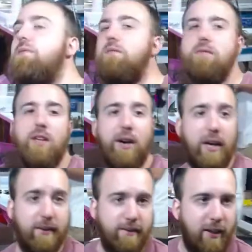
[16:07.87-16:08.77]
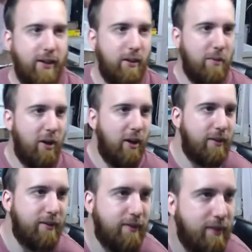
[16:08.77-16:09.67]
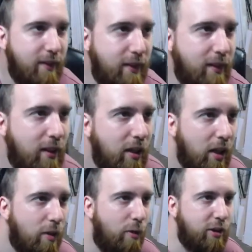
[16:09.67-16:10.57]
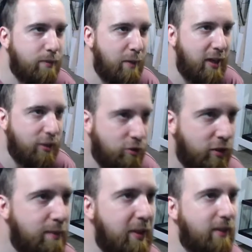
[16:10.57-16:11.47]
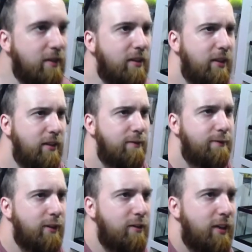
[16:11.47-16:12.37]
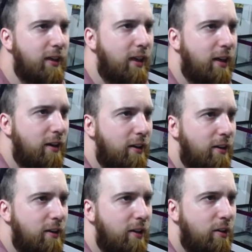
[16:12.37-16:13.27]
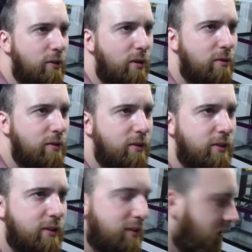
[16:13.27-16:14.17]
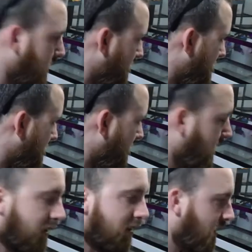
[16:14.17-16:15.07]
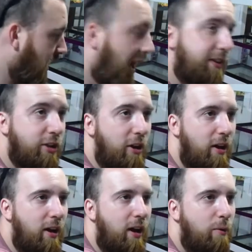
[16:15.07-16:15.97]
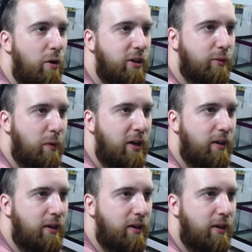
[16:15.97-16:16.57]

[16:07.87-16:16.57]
Alright, I think I'll be alright. Water sprite, trim it, leave floating, and uh, it'll grow roots. Yeah, so uh, water sprite.